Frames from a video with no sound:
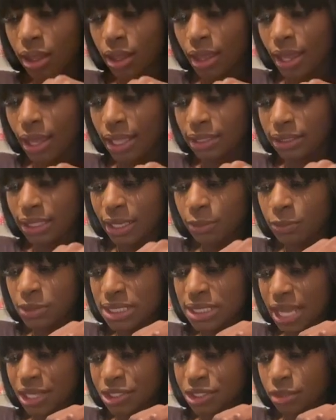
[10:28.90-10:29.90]

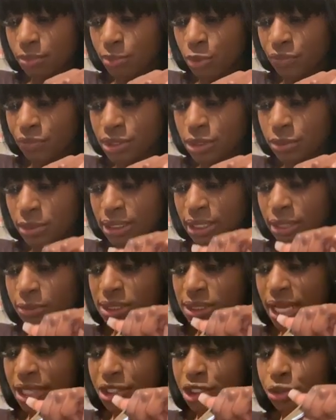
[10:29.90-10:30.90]
moving to LA was
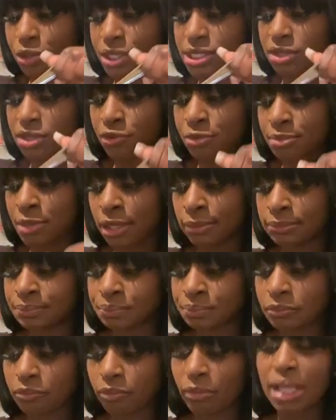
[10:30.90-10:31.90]
actually crazy for me.
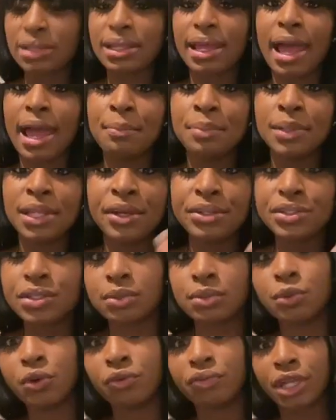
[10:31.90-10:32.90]
Like, I planned
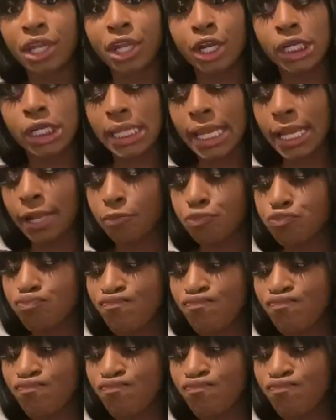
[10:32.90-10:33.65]
on moving here, like,